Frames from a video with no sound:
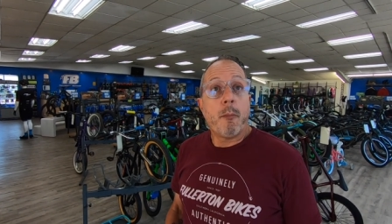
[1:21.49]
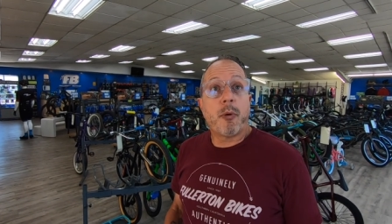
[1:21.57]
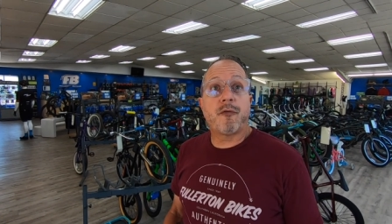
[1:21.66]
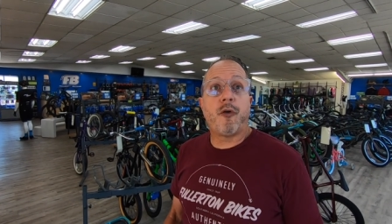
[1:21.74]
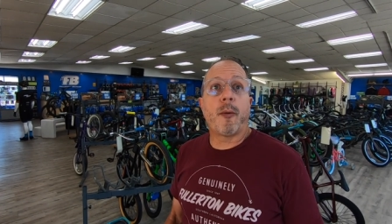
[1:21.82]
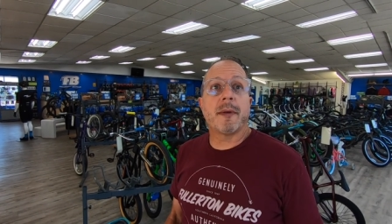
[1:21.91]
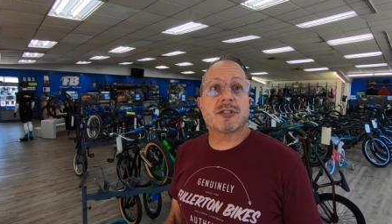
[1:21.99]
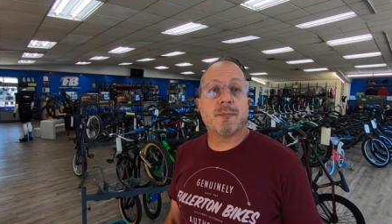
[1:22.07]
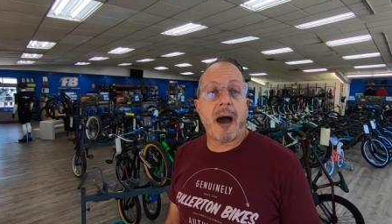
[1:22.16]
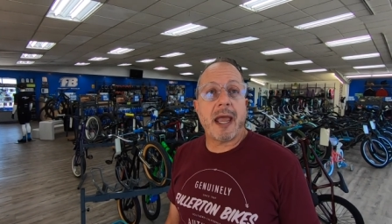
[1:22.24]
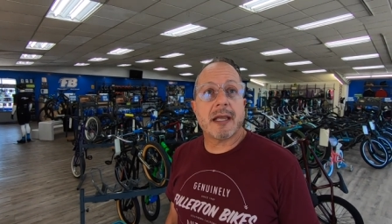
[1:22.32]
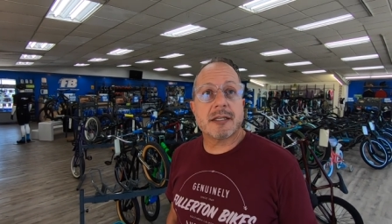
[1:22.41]
performance
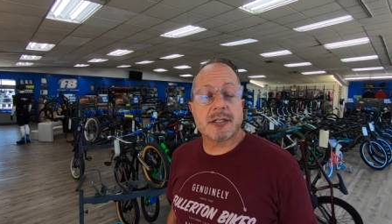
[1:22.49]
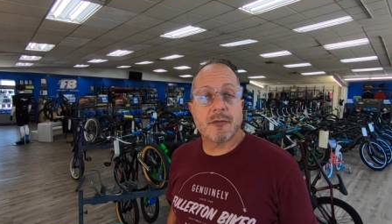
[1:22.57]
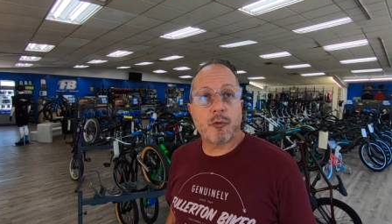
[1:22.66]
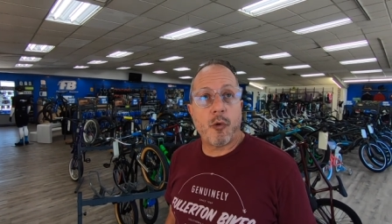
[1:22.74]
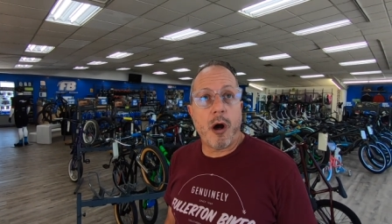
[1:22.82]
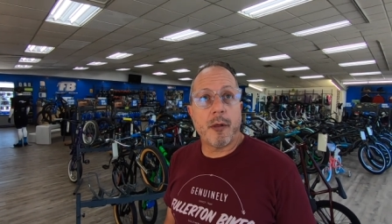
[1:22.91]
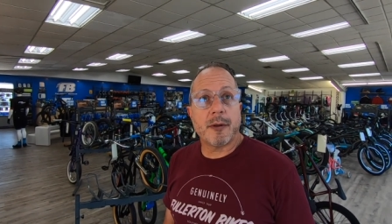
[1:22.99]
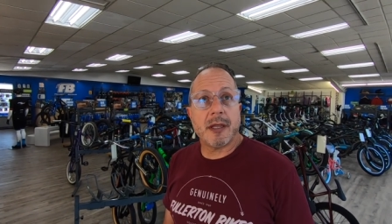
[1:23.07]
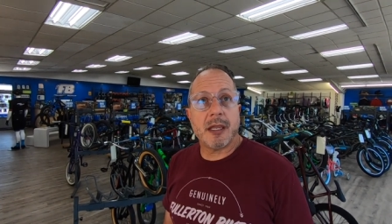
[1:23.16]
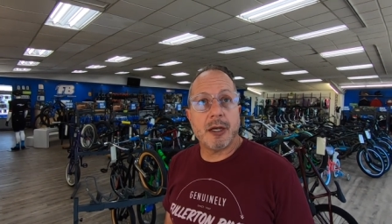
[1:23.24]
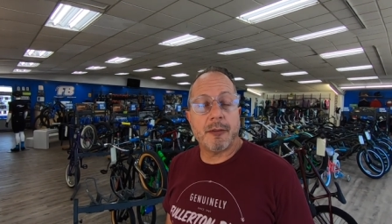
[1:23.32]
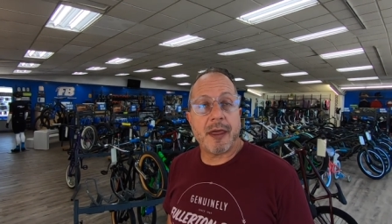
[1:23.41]
bikes of quality,
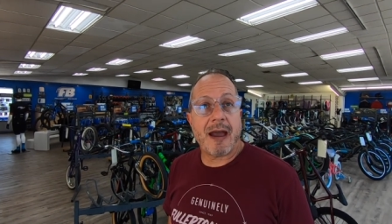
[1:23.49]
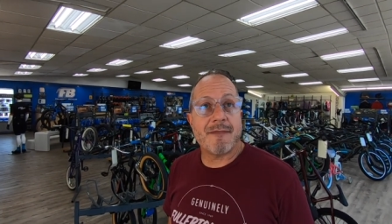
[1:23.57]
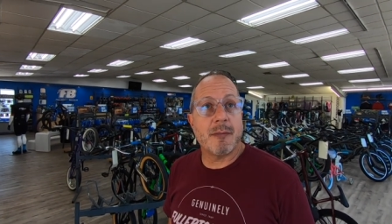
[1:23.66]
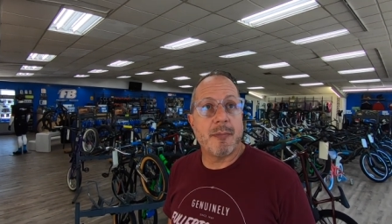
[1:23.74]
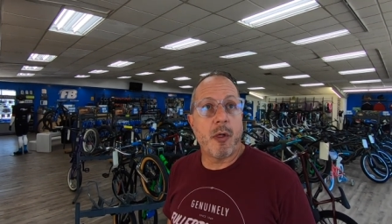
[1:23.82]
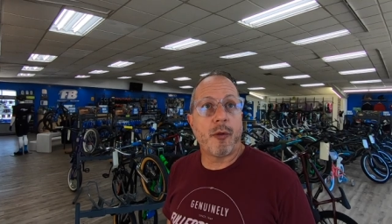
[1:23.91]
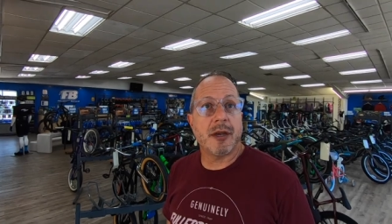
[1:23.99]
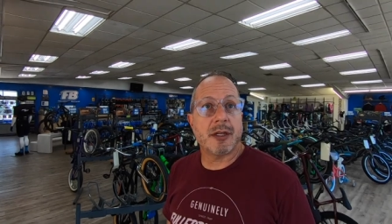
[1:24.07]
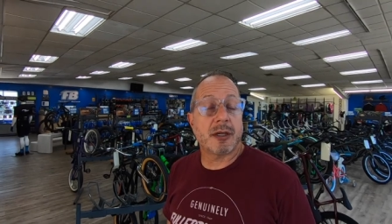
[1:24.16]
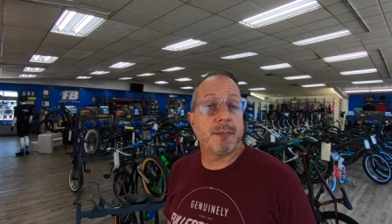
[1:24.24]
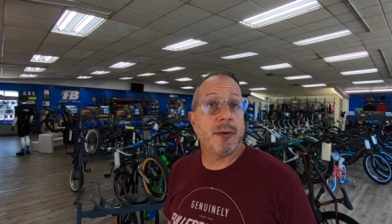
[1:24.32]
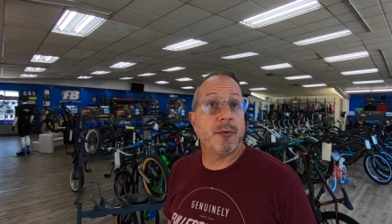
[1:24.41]
you know, they have the ability to
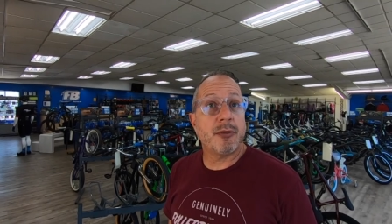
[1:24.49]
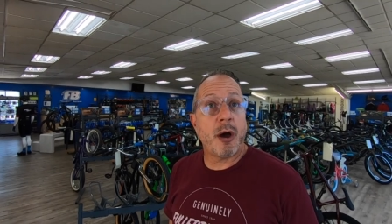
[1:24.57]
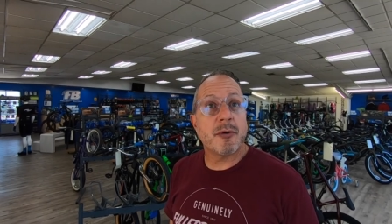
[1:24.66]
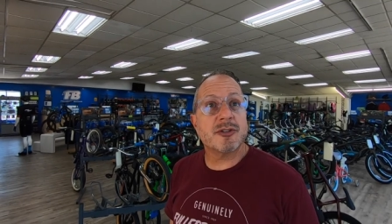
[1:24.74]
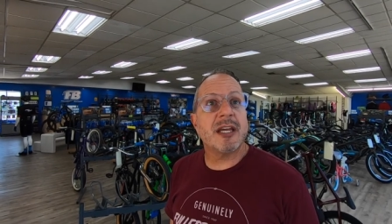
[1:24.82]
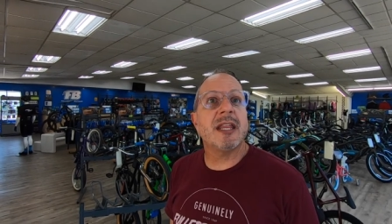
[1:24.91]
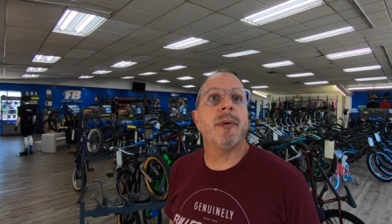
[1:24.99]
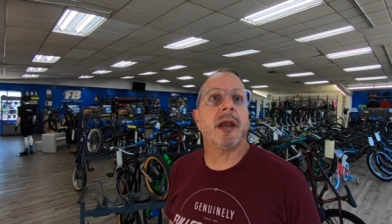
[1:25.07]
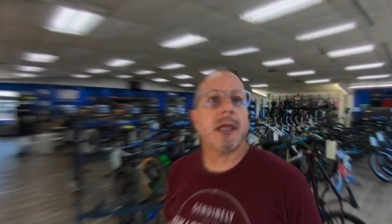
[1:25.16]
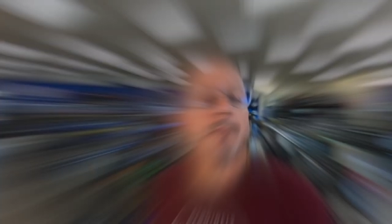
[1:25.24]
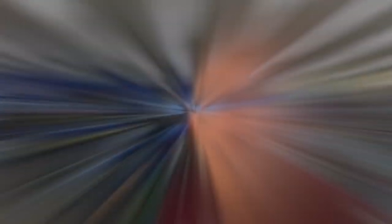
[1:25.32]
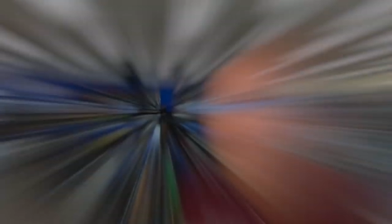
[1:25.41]
compete with almost anybody.